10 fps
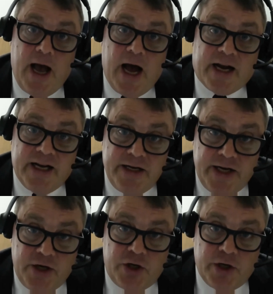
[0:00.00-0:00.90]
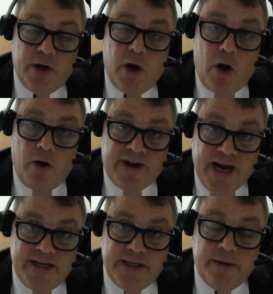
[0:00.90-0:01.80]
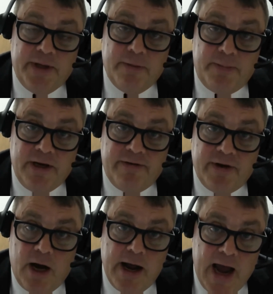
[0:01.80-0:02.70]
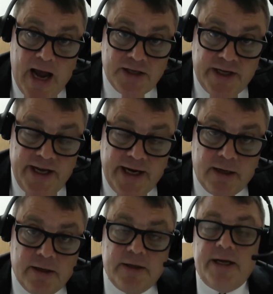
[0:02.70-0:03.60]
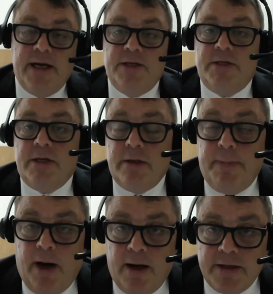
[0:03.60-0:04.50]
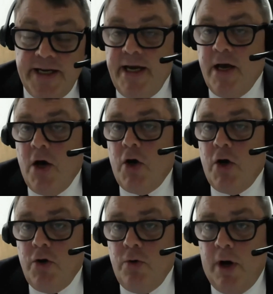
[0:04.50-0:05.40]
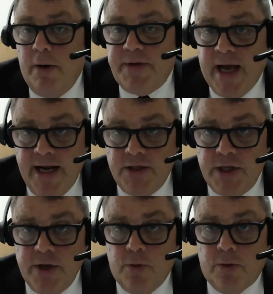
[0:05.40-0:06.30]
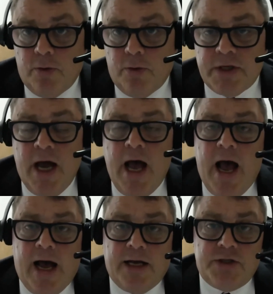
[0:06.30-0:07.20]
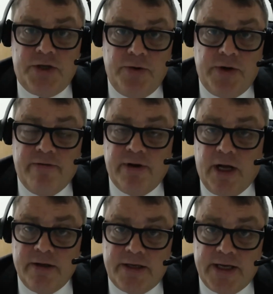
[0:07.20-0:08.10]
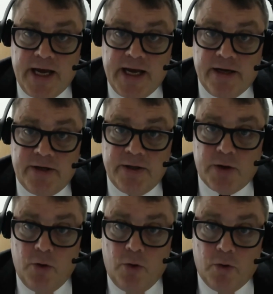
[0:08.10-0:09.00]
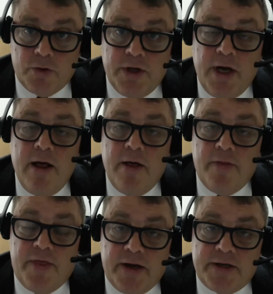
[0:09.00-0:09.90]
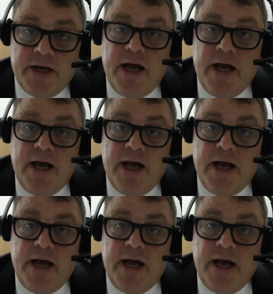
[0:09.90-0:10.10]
a condition of getting them in the BVI, as in England, is that the party who obtains the orders has to give an undertaking to the court that